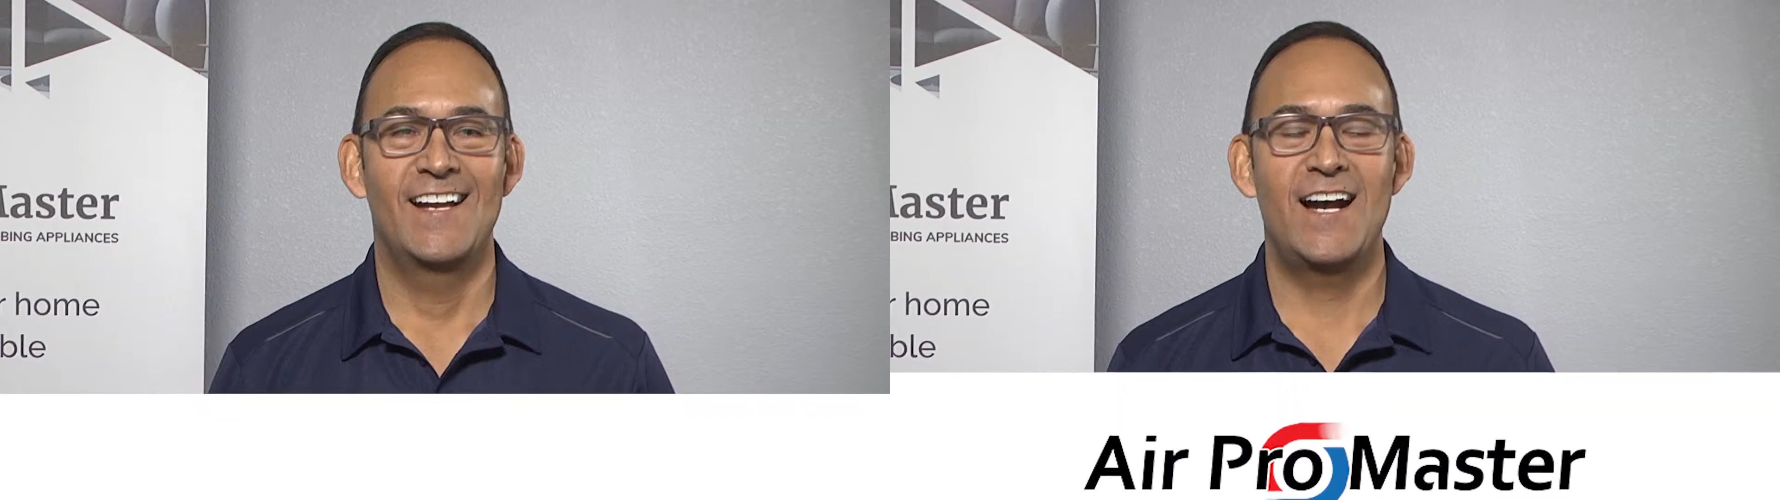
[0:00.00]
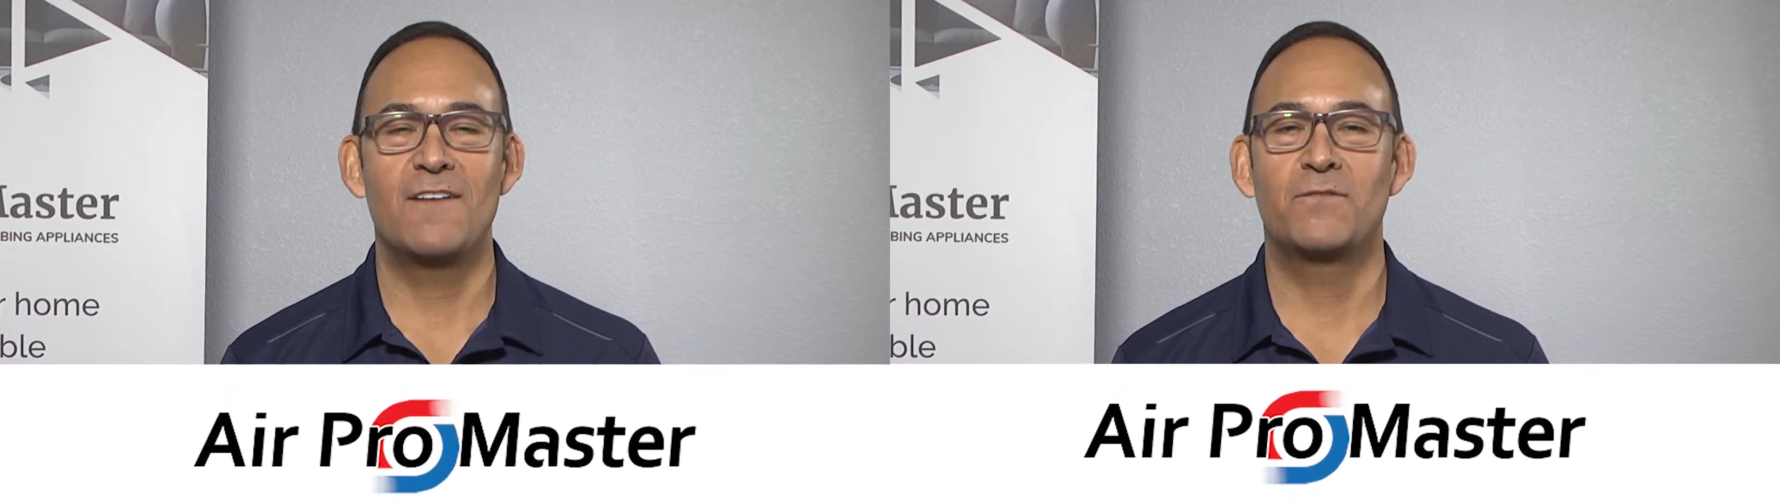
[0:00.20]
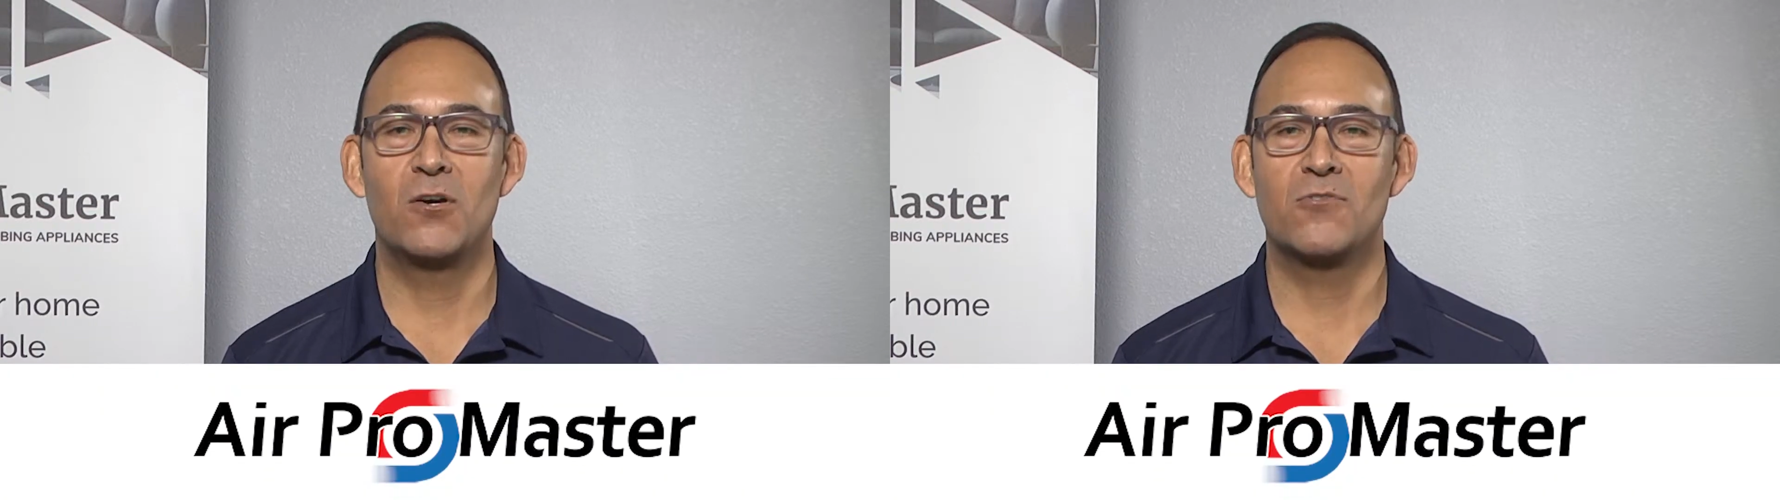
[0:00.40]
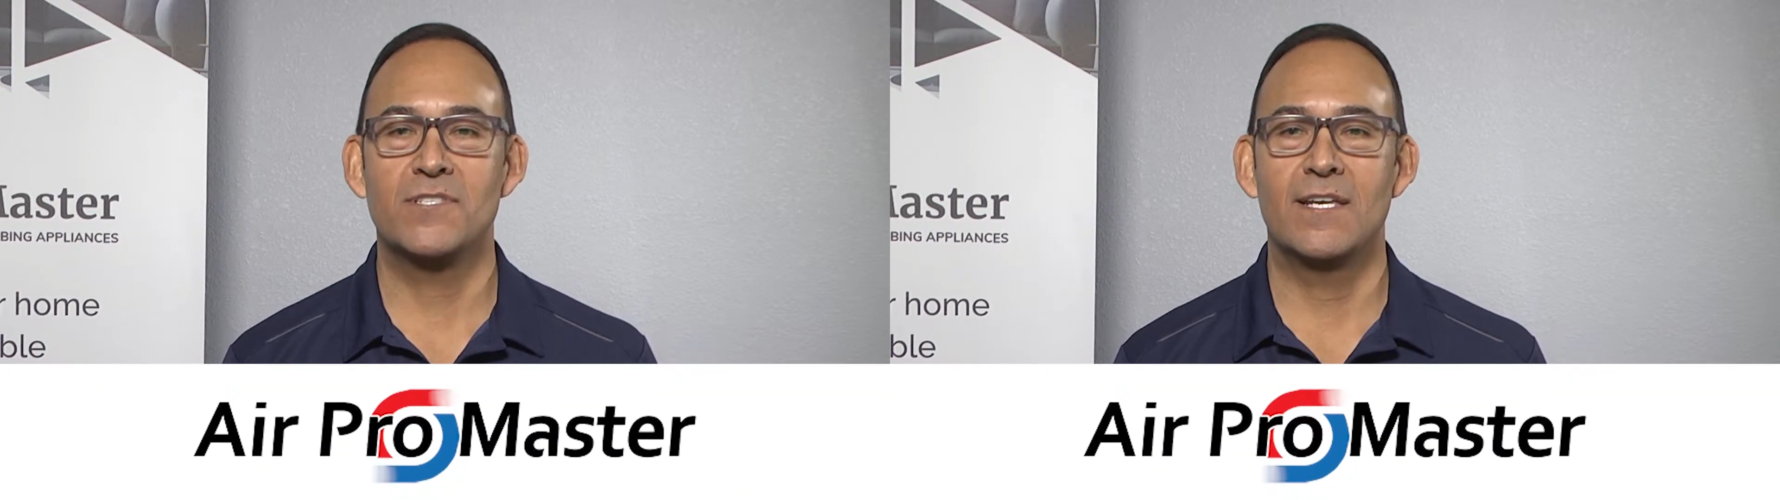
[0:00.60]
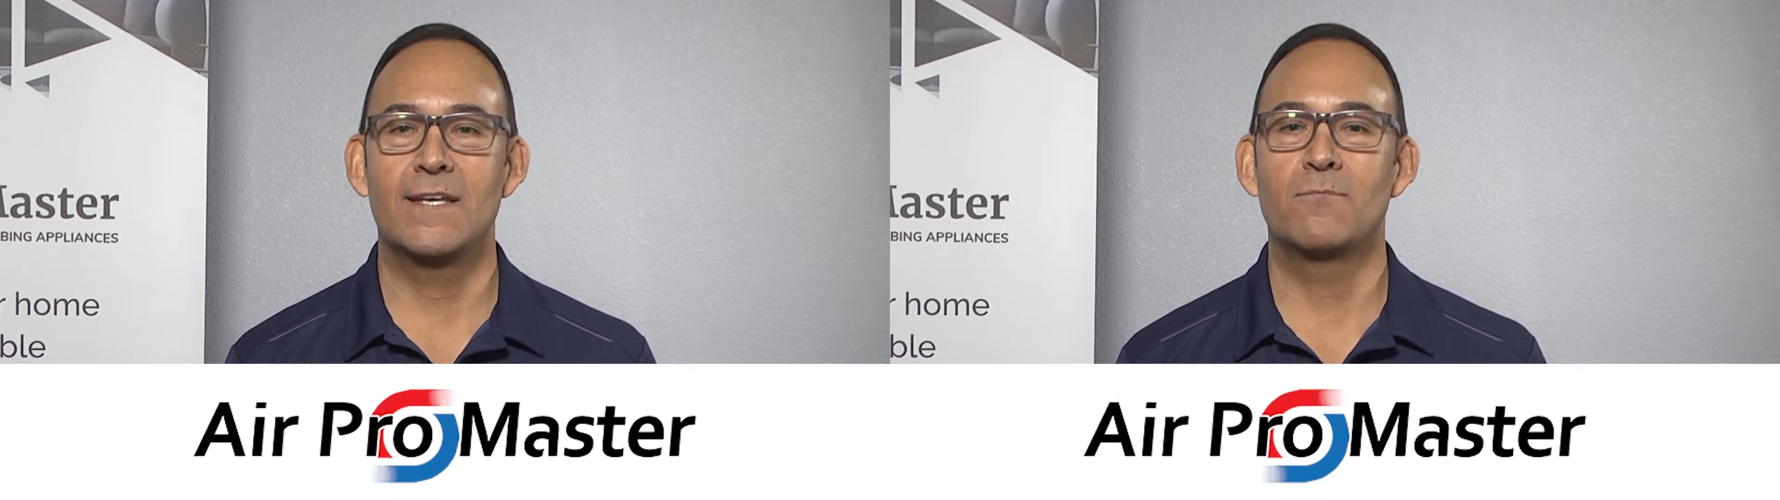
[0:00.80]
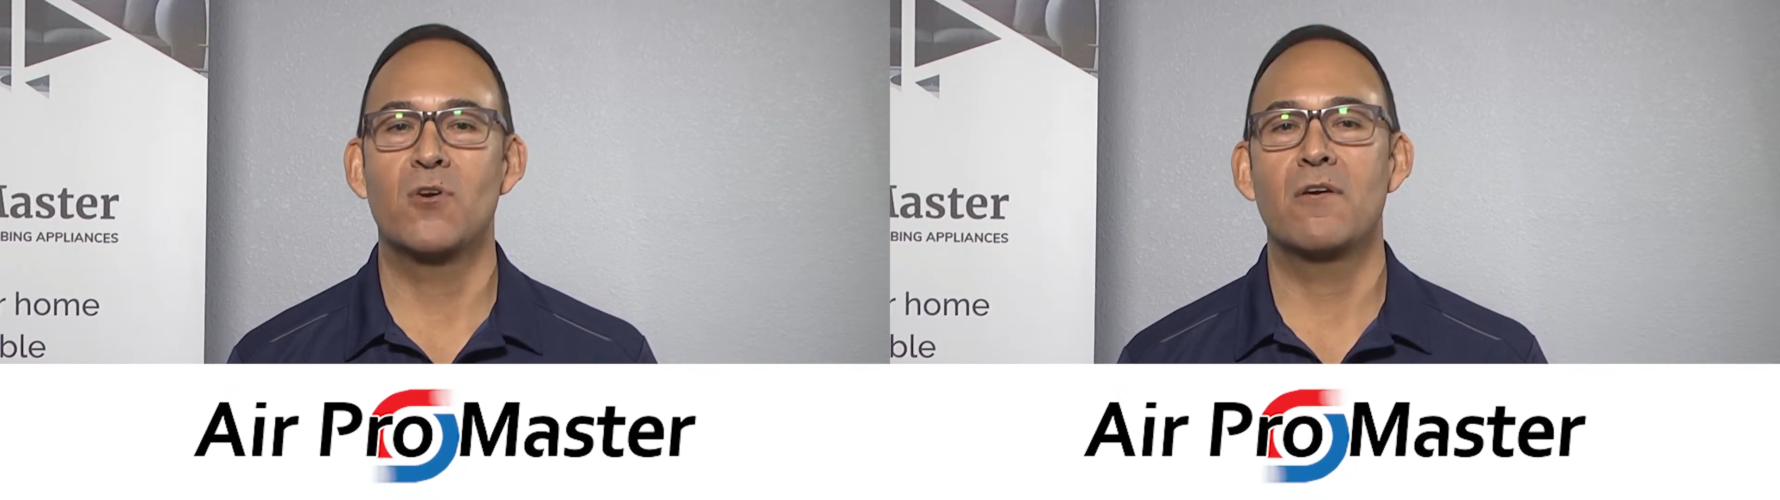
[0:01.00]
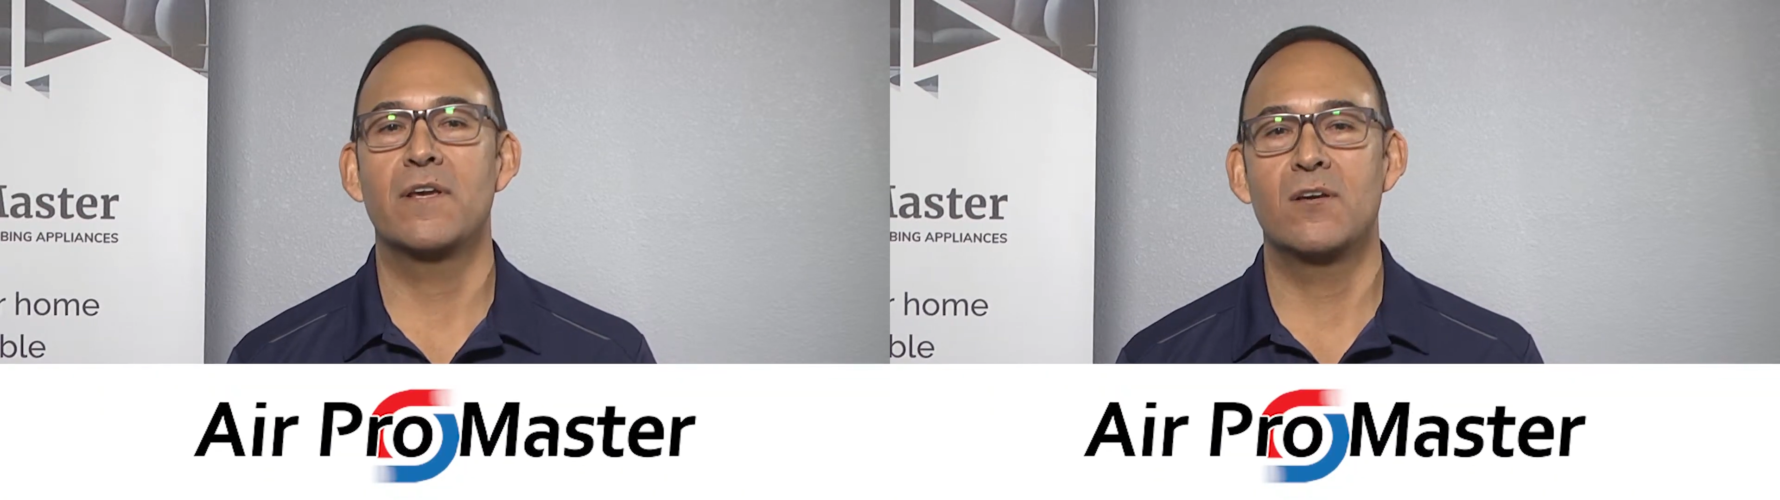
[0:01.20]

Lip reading: Hi folks, Ed Barrera